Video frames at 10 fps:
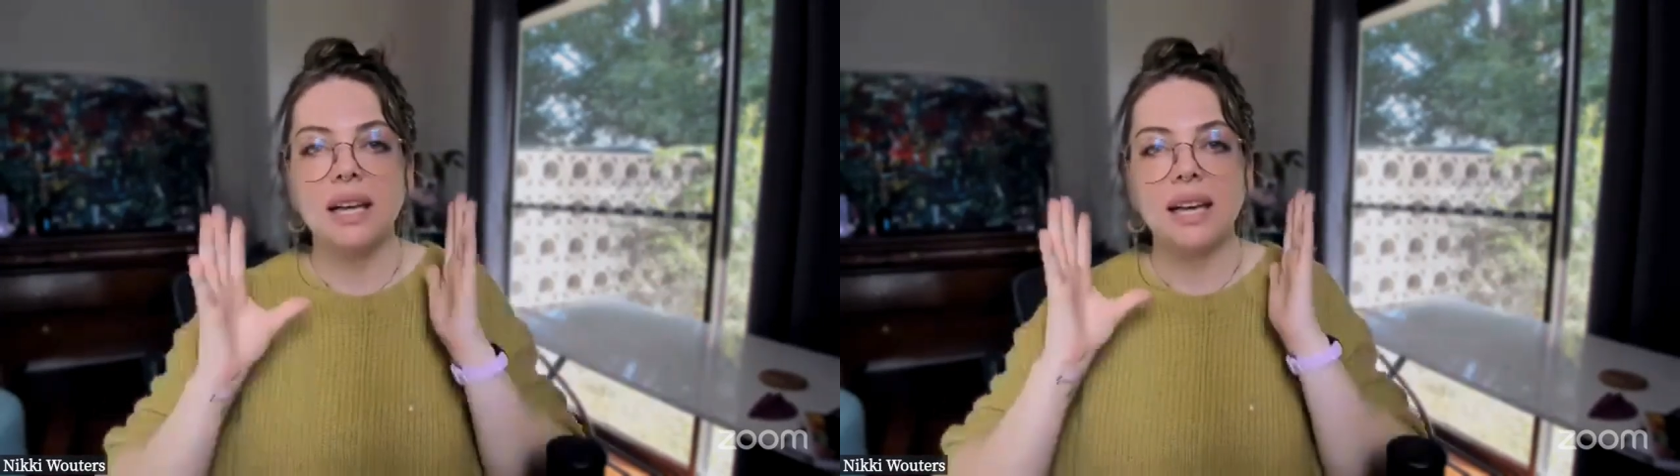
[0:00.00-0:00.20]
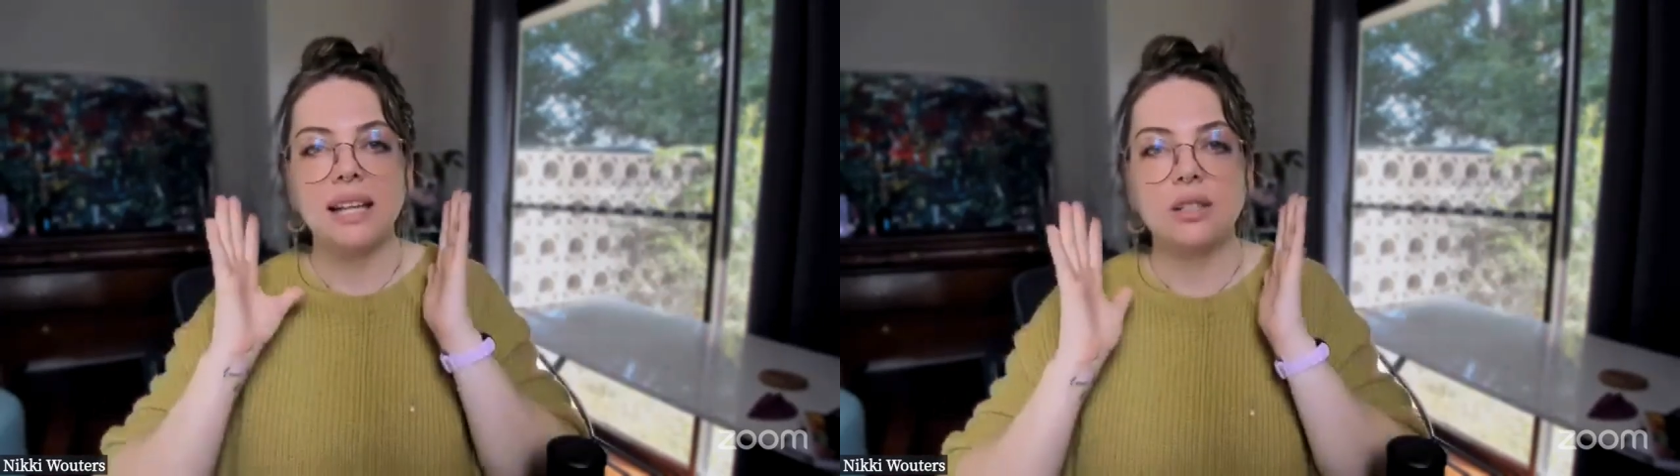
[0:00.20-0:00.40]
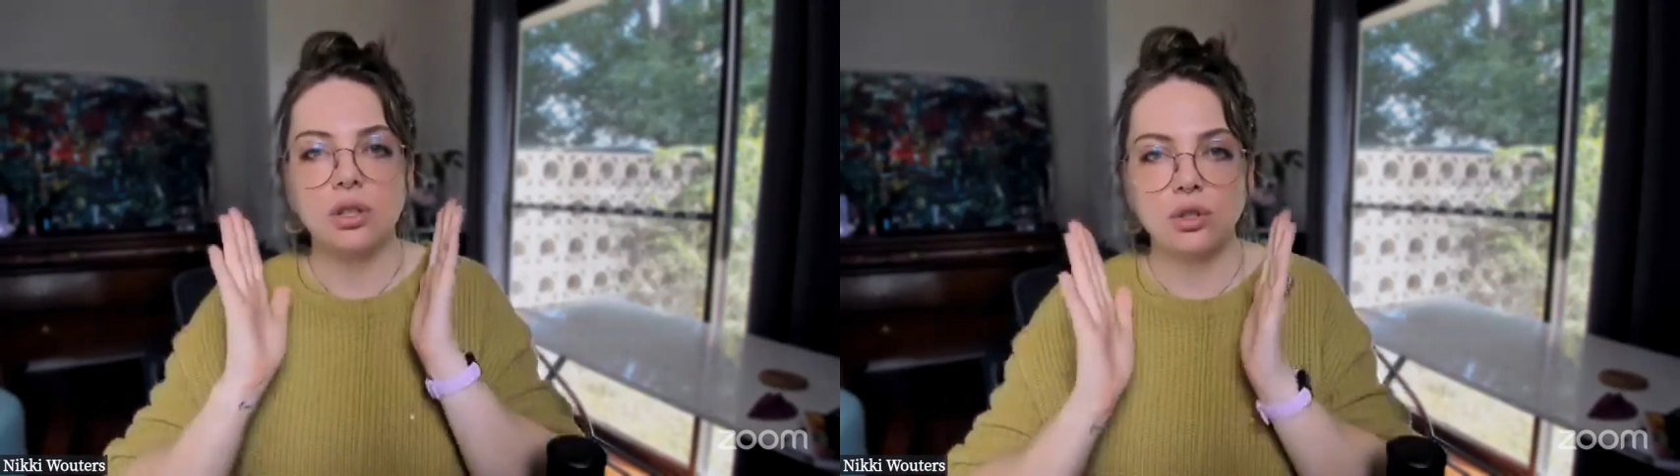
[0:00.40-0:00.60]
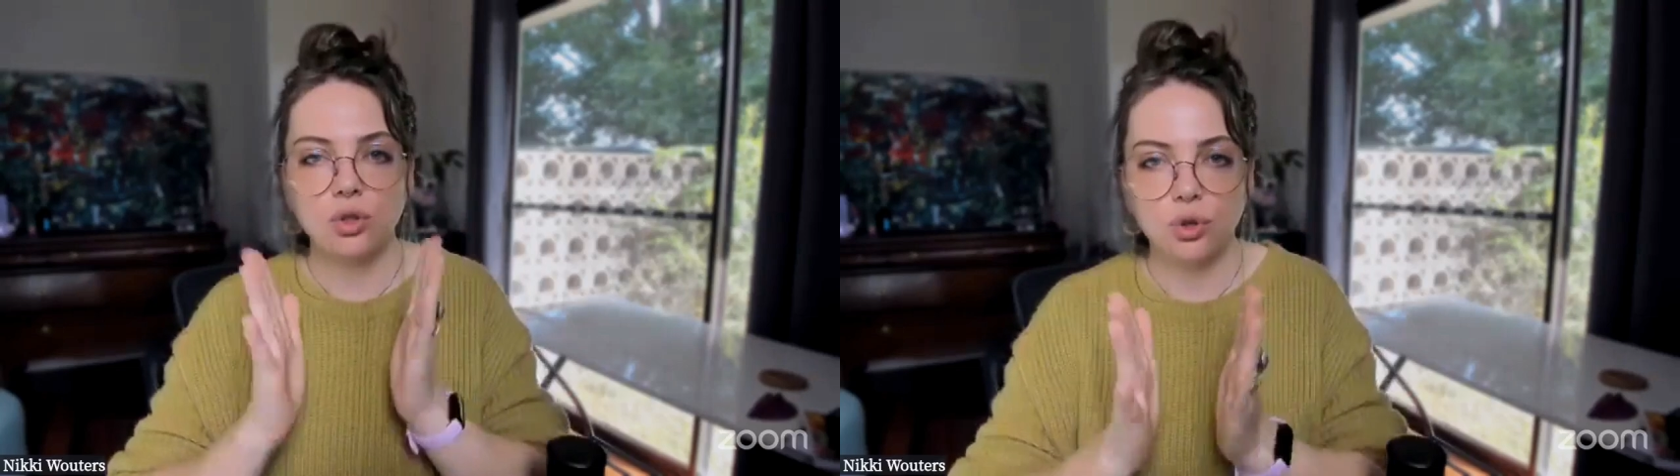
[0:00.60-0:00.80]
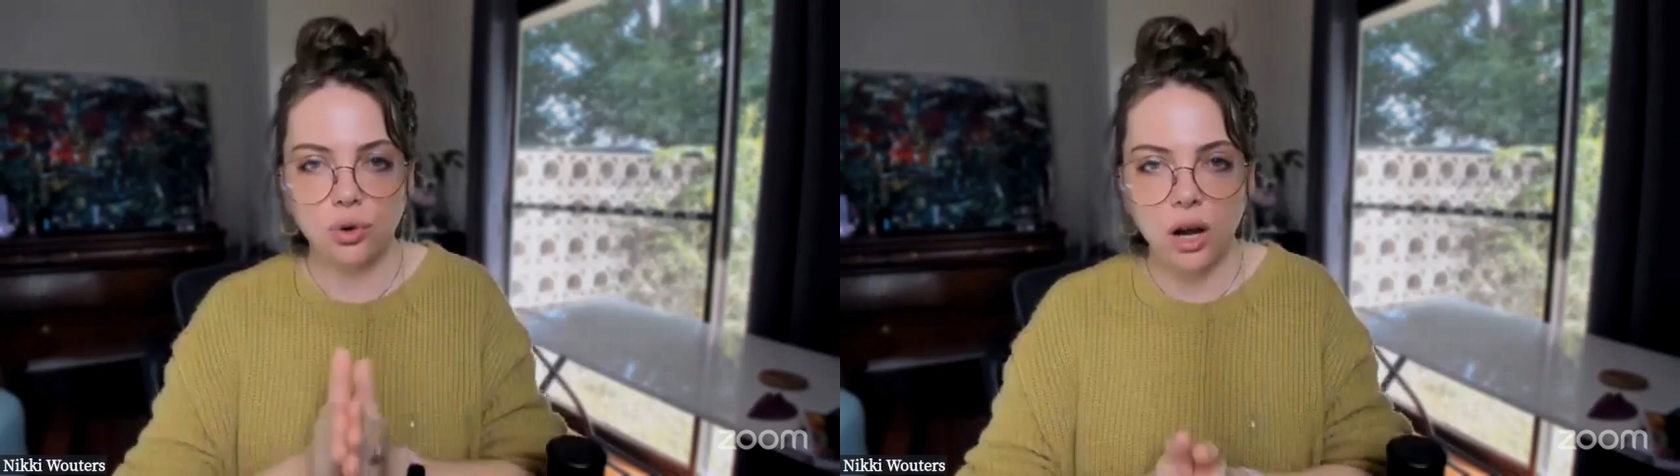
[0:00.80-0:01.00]
It's
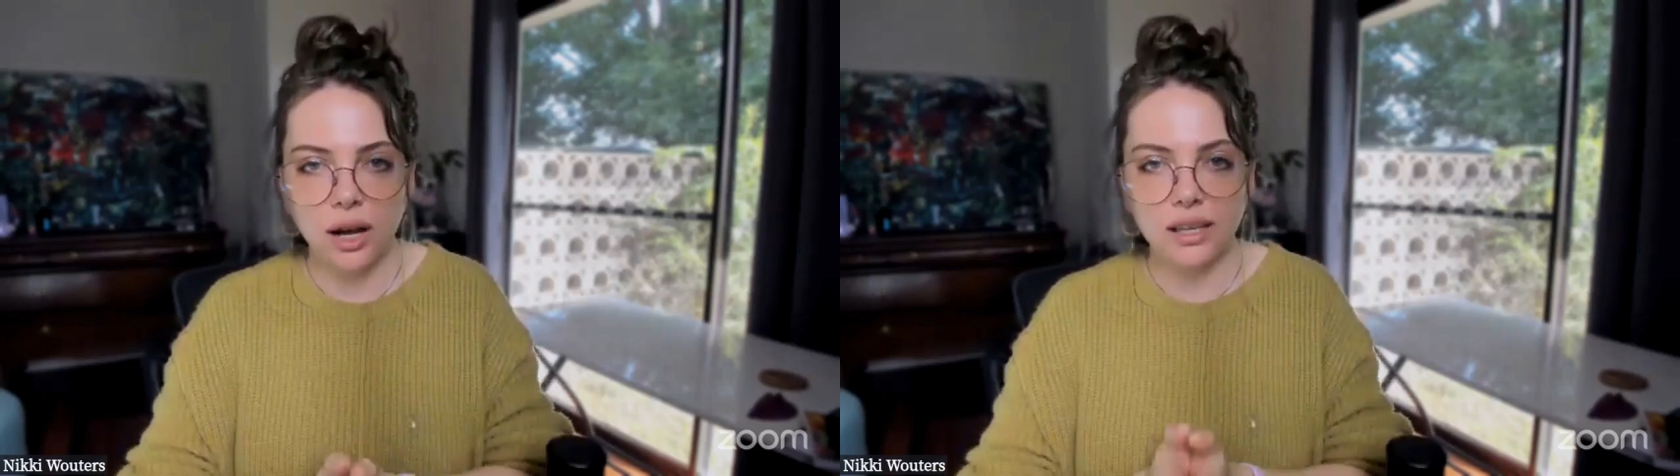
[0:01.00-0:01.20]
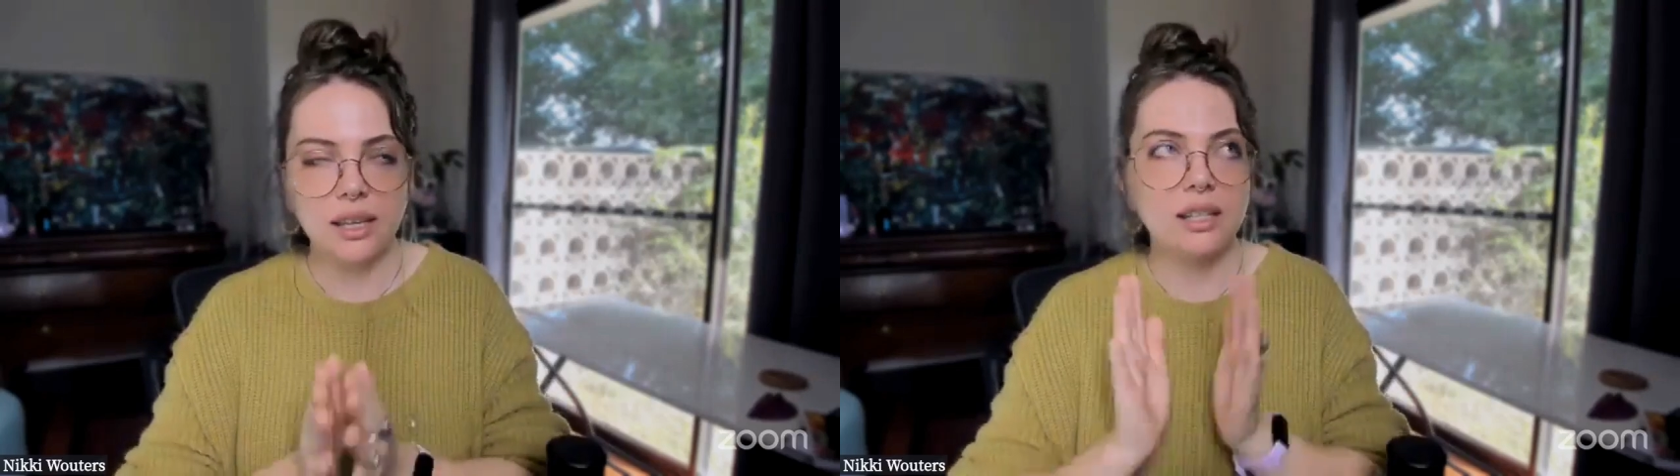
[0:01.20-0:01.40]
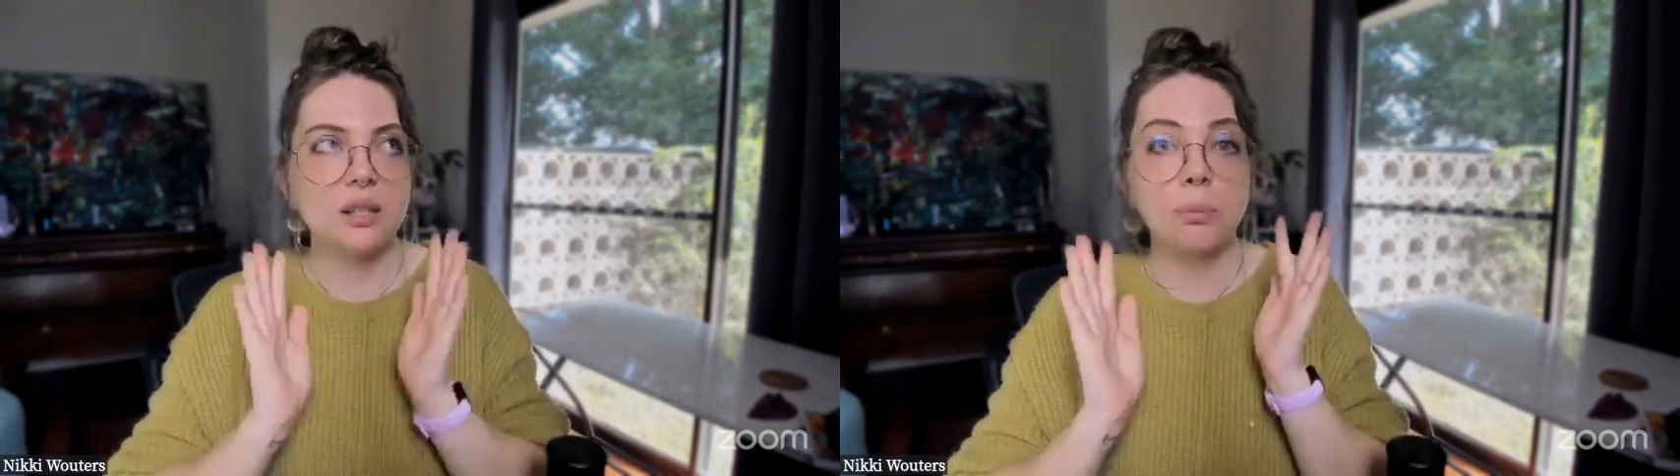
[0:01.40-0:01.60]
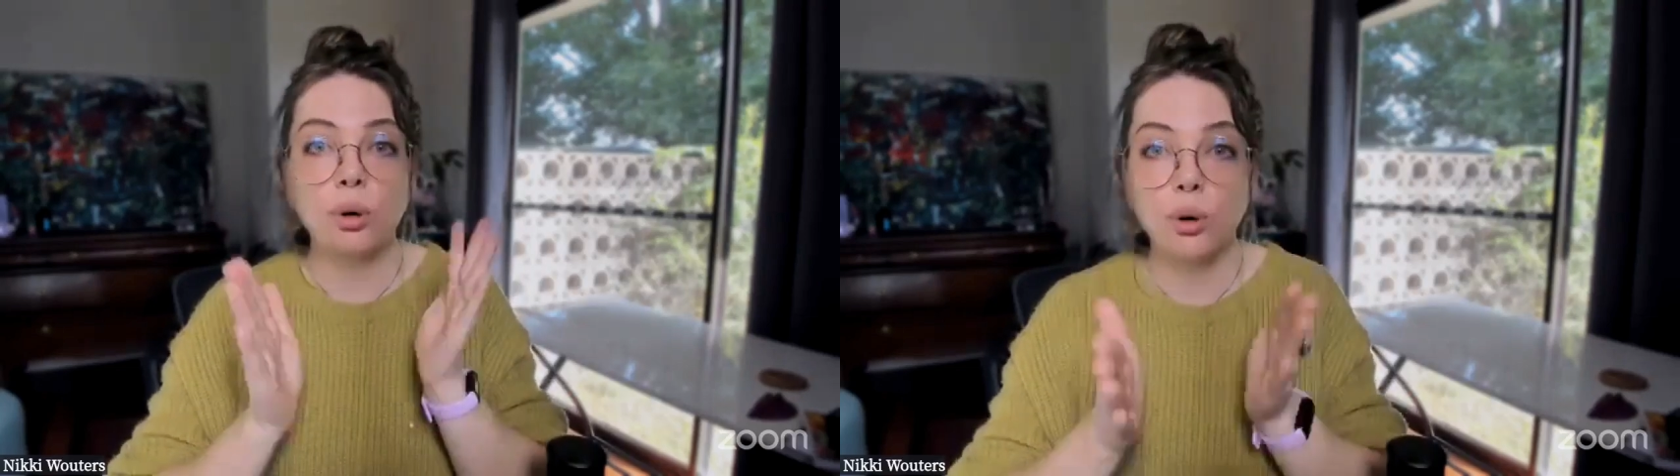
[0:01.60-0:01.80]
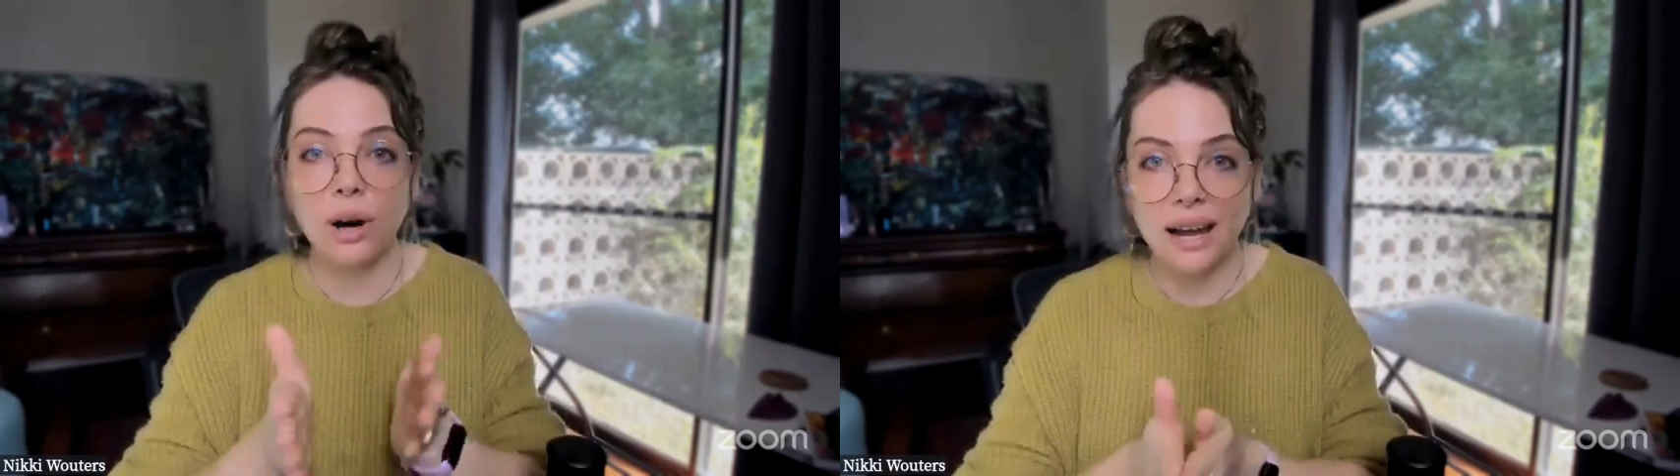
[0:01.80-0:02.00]
trying, it's a
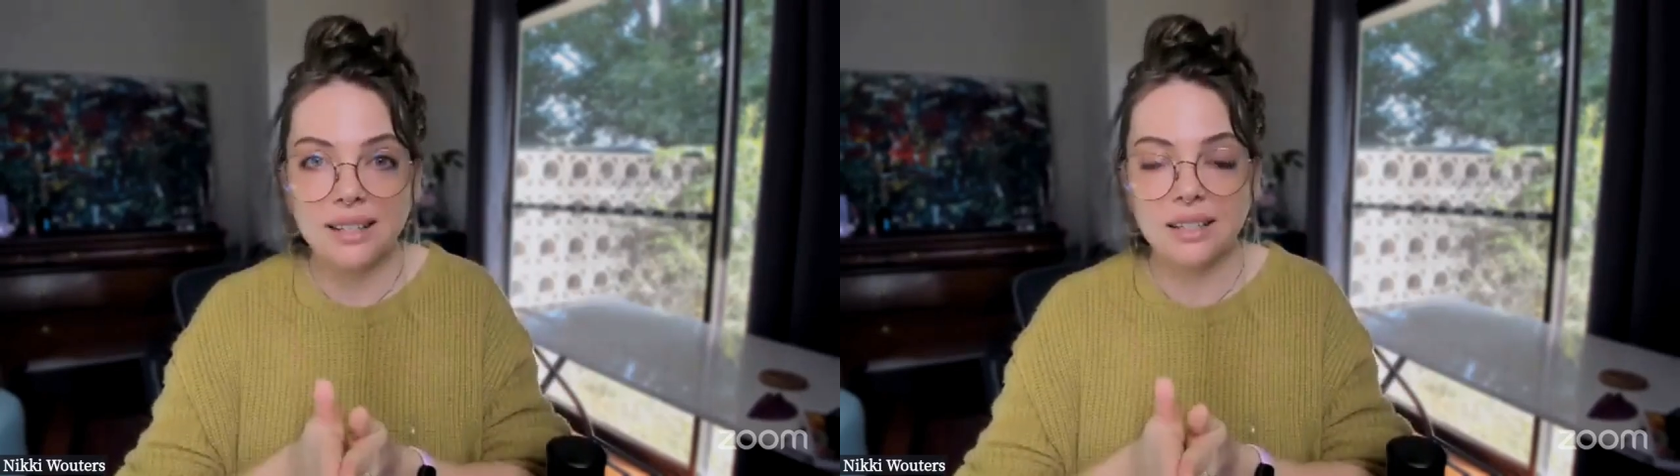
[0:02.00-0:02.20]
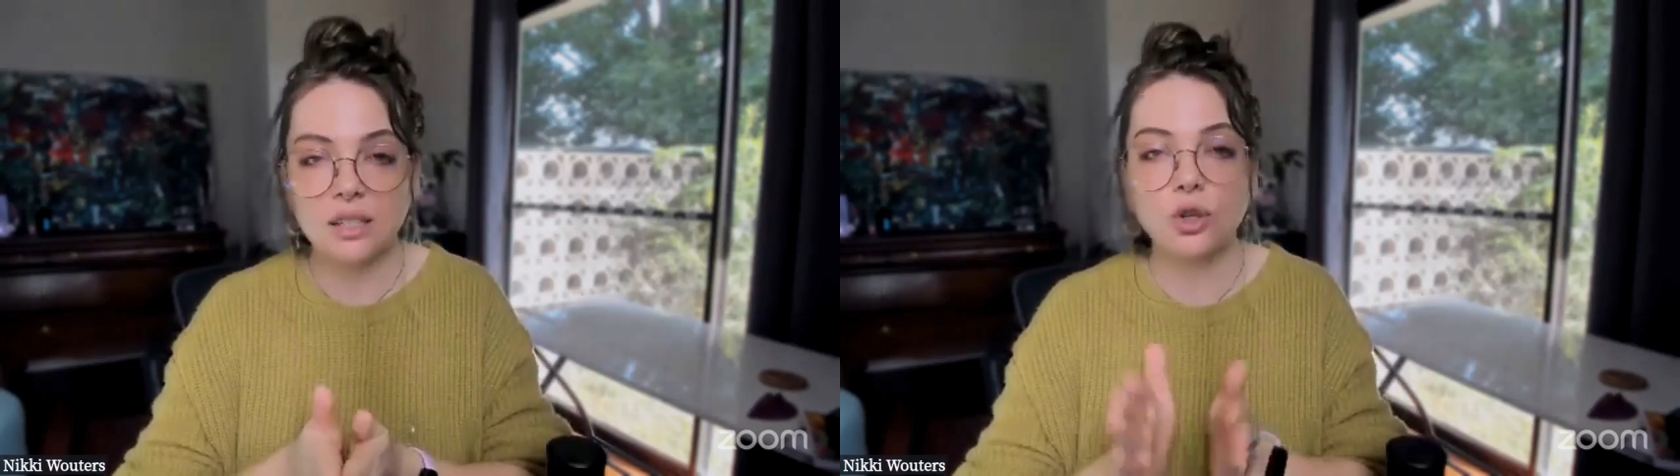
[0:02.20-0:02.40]
practice.